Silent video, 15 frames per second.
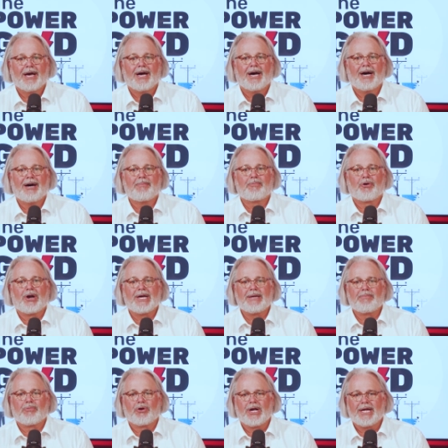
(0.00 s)
I'm
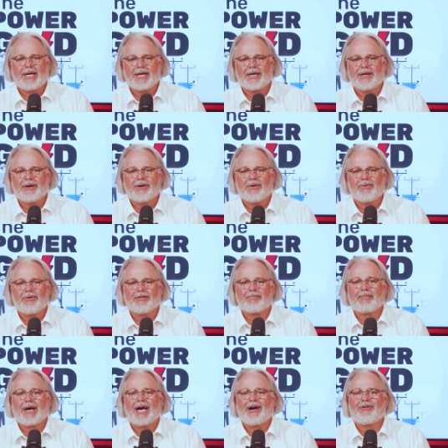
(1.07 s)
Brian Brannigan
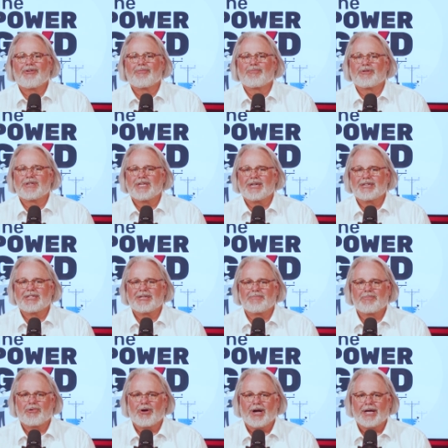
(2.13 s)
with Power
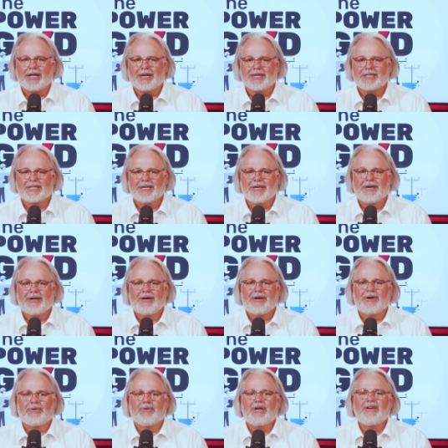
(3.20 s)
Protection Products.
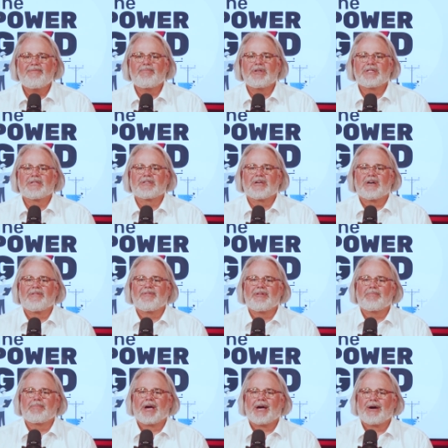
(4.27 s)
We have been
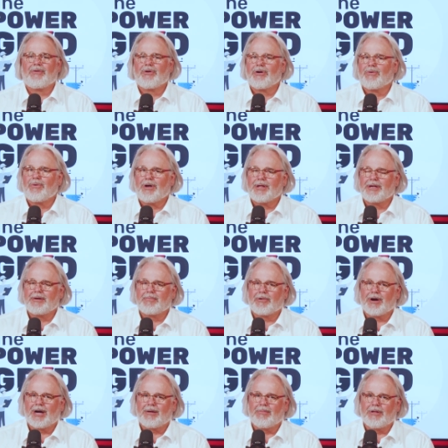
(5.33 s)
solving power quality
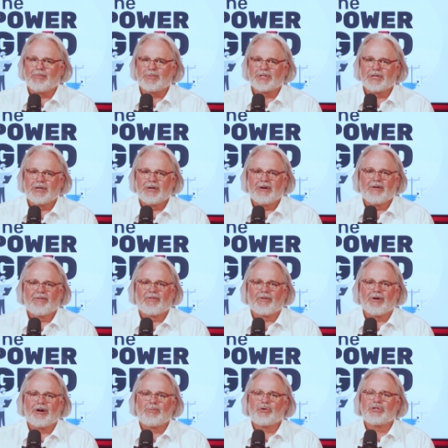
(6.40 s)
problems
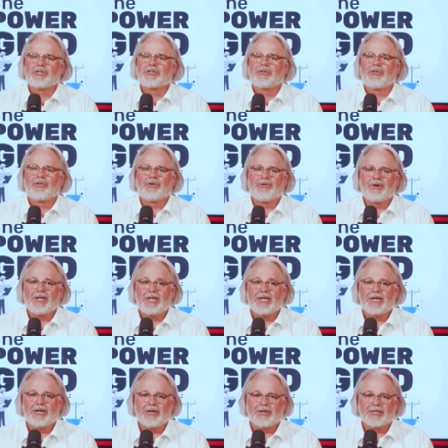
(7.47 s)
for almost 30
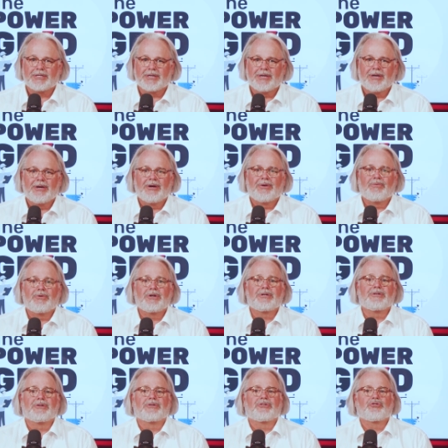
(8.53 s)
years. We're
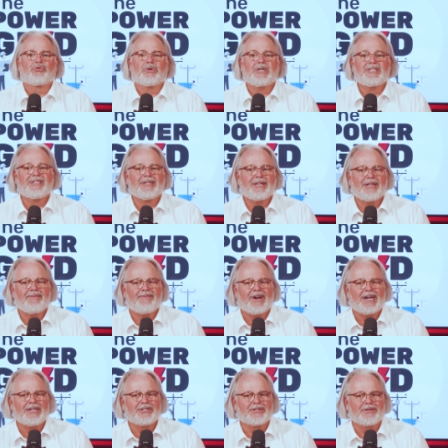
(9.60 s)
your trusted
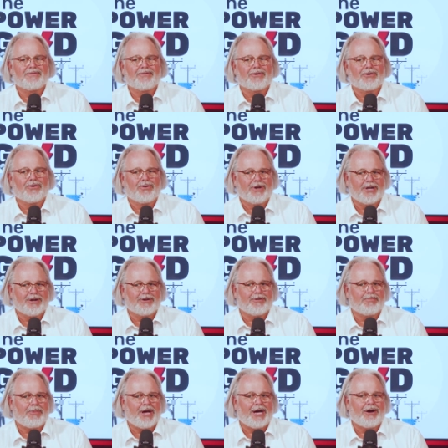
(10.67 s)
advisor for critical
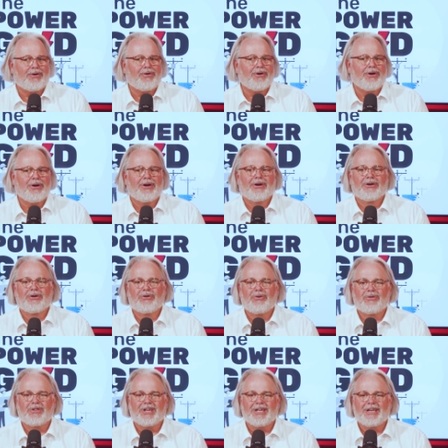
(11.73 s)
power,
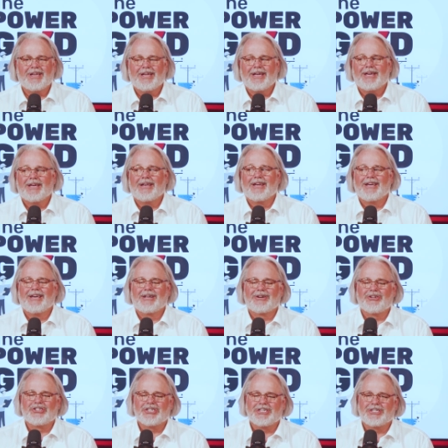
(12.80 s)
cooling, and
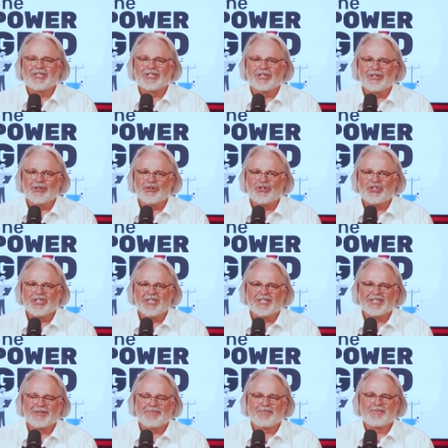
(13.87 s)
energy solutions.